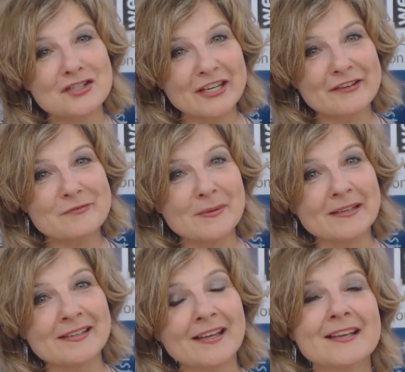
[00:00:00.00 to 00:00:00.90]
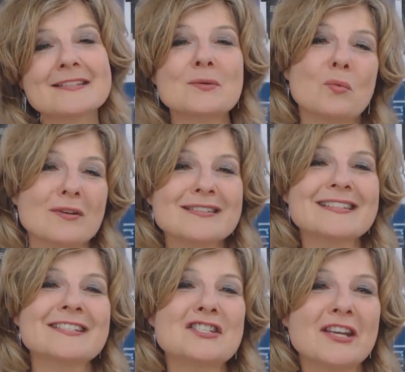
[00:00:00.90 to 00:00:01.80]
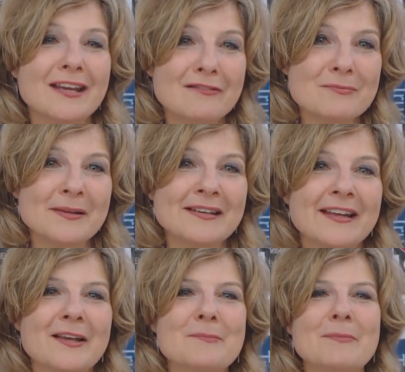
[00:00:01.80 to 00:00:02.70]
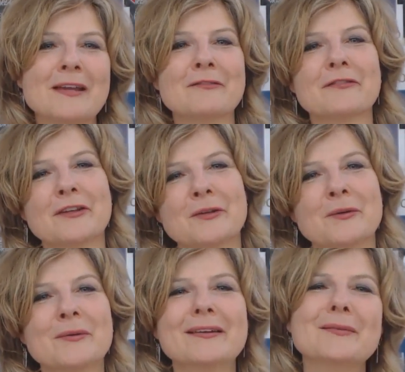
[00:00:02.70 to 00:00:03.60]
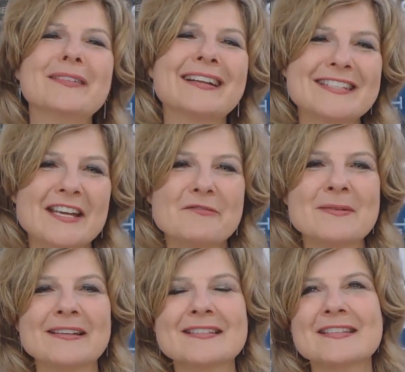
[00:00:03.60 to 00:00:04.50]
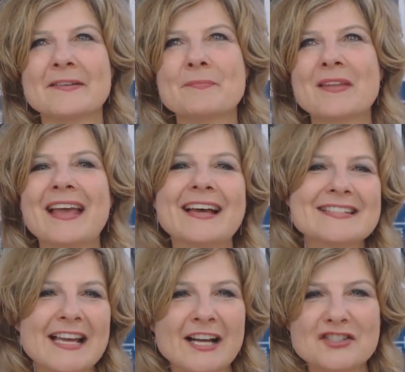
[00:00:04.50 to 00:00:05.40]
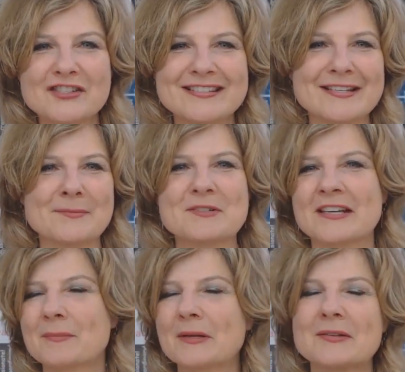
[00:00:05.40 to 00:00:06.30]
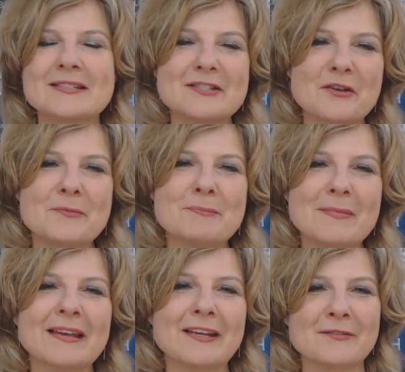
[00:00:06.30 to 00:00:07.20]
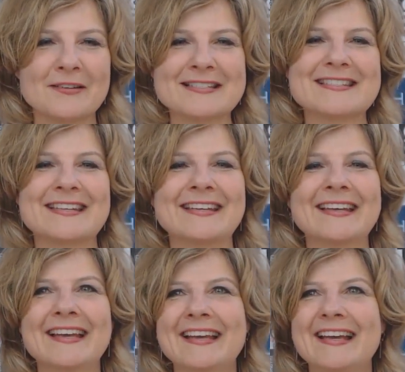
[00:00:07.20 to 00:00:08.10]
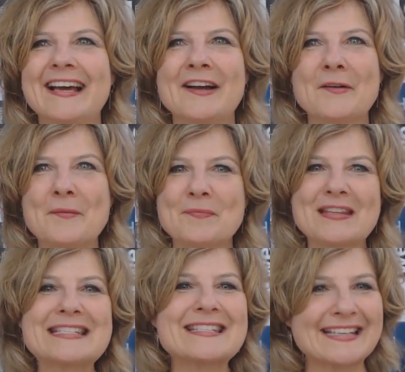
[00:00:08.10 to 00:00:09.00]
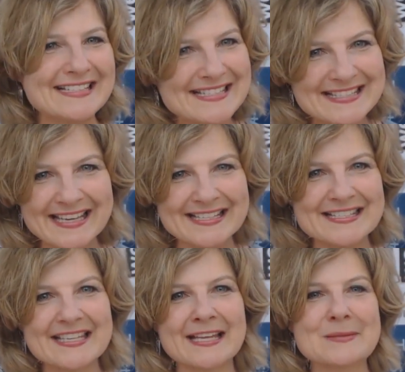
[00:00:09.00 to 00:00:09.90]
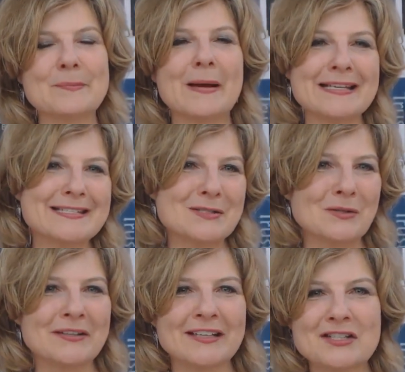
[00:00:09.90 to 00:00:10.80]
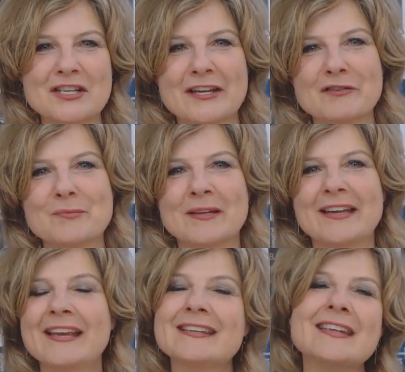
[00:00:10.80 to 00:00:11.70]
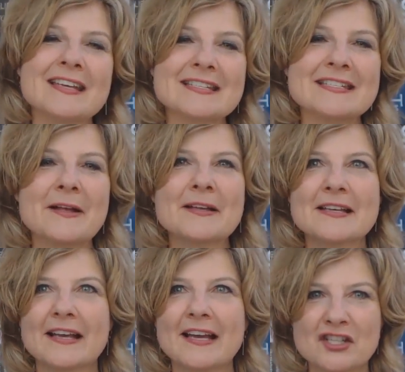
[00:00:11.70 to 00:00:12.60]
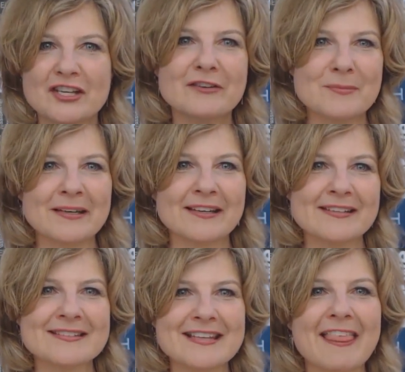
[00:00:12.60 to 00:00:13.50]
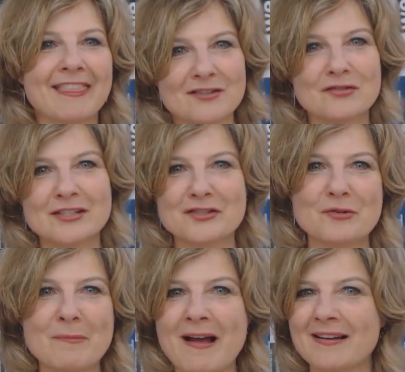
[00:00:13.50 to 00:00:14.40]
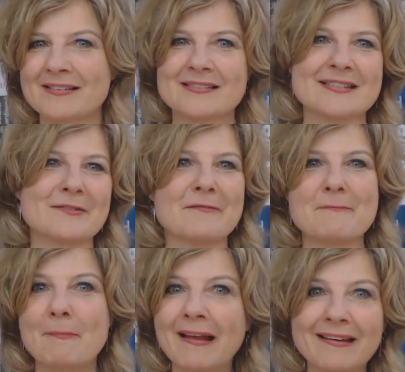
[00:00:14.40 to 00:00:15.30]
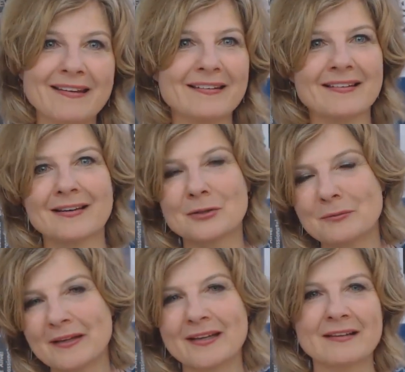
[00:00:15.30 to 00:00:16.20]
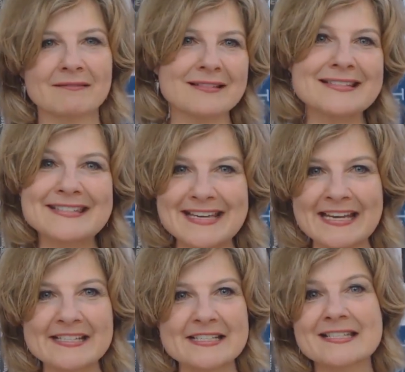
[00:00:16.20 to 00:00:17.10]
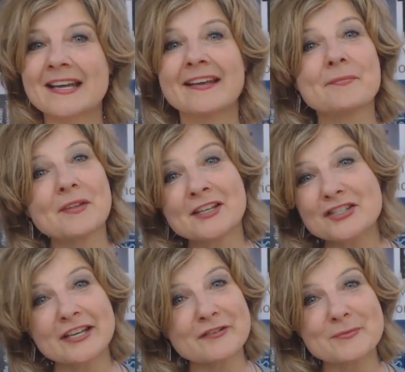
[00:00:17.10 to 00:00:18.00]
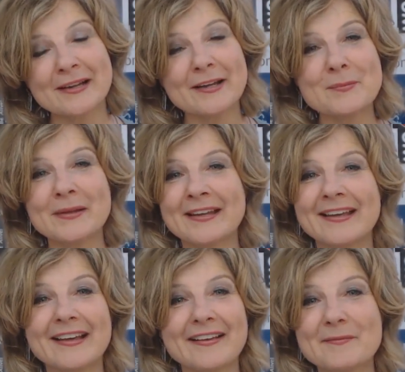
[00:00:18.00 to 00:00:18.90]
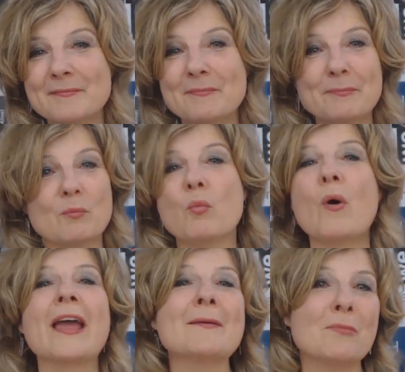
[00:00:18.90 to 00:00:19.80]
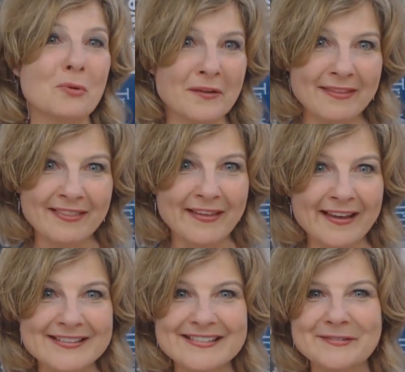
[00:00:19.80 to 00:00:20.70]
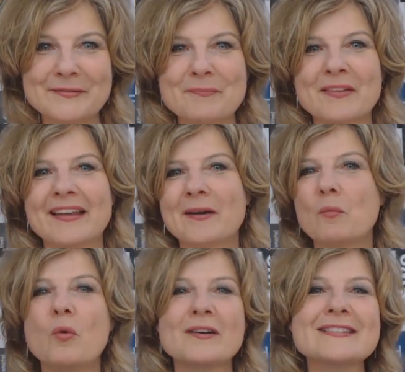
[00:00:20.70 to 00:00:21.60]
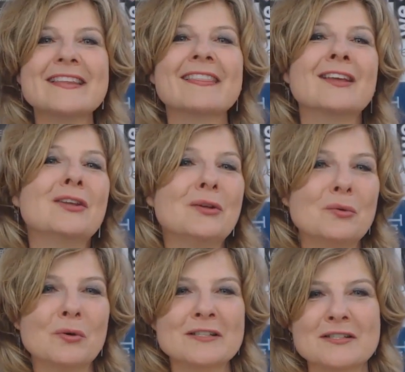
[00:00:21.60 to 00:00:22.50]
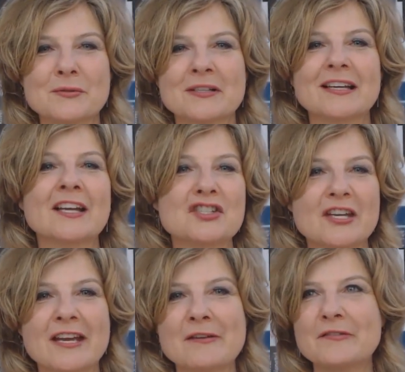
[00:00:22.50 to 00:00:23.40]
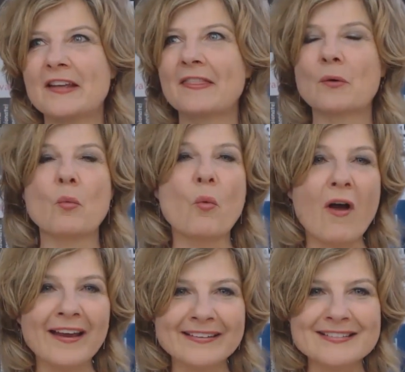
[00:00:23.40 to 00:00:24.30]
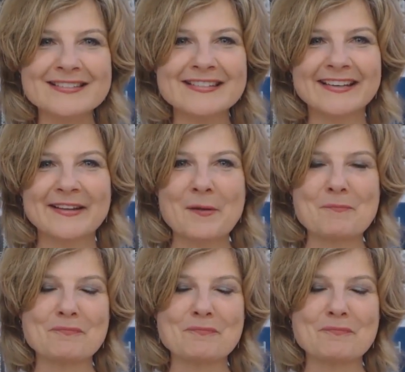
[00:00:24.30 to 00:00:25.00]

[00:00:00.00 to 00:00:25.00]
Achievement. So what does achievement mean for you? Achievement is a touchy subject because so many of us see success as based on achievement. And yes, achievement is the traditional markers of money and career and status. Achievement can be way more than that. What is it that you want to achieve in the widest